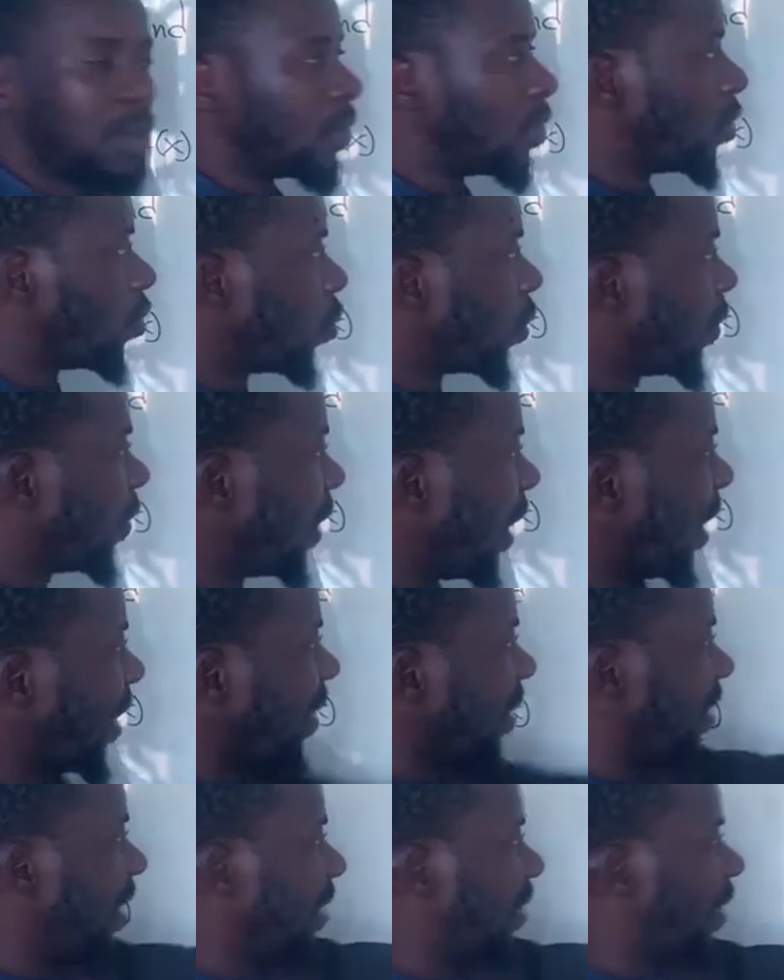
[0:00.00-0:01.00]
So
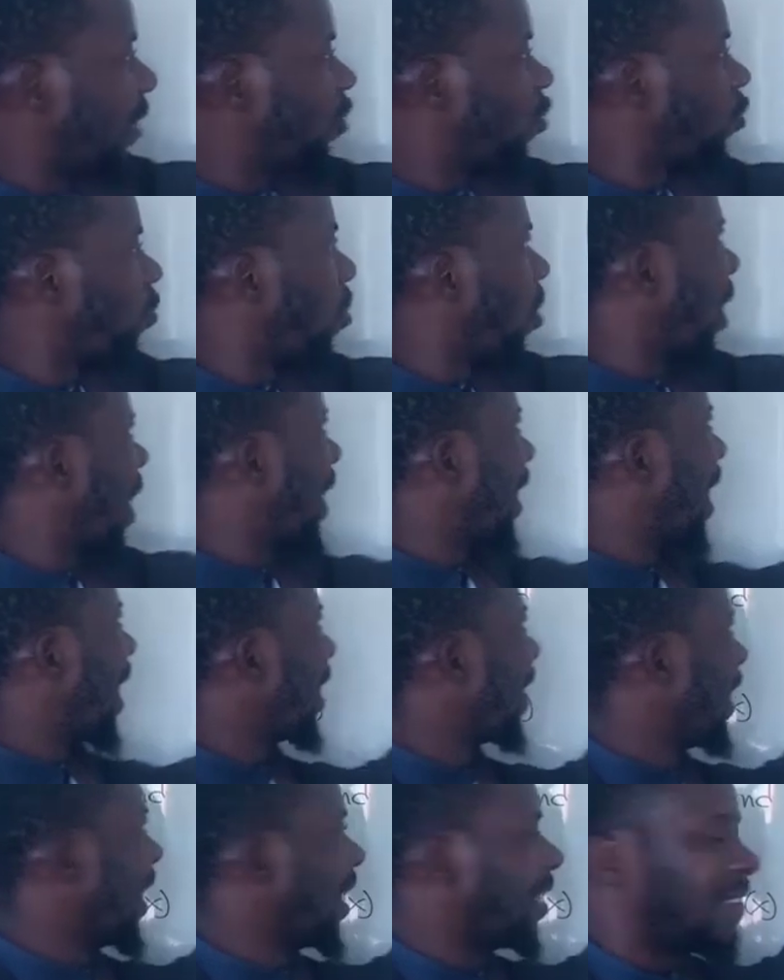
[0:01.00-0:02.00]
since this is smaller
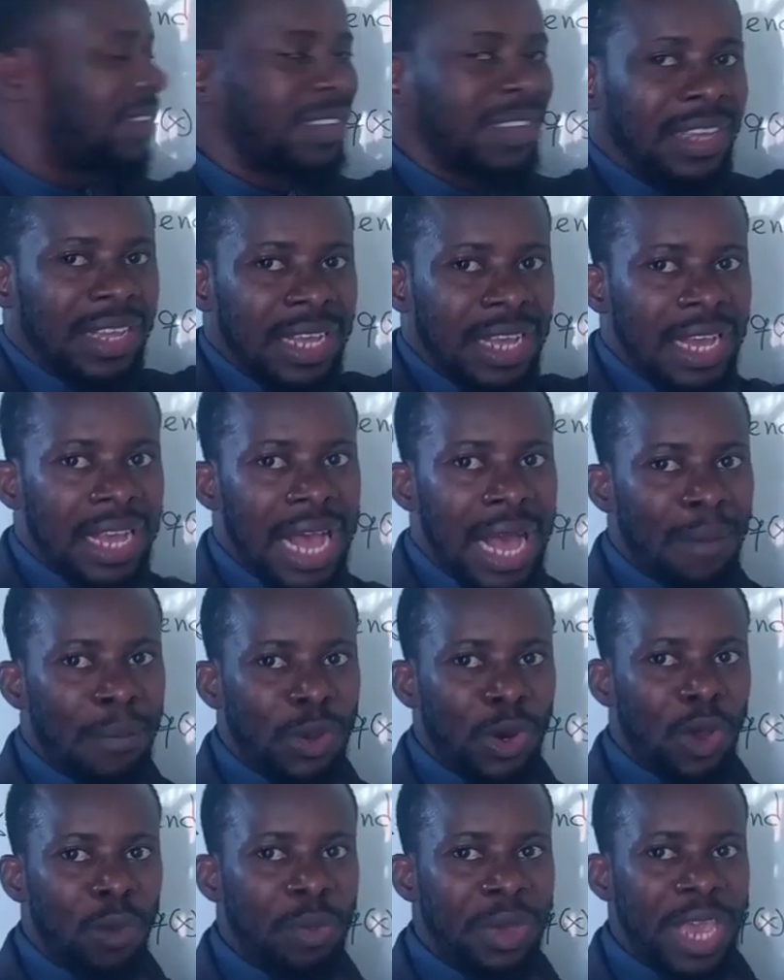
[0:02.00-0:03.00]
than this, I may
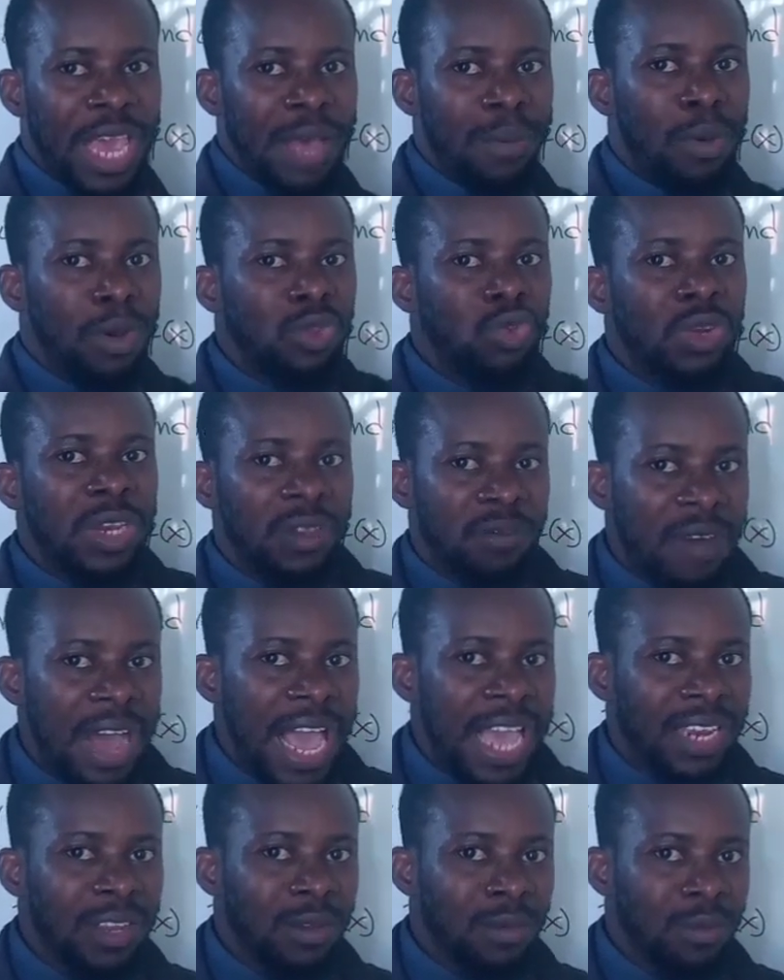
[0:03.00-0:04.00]
not be able to divide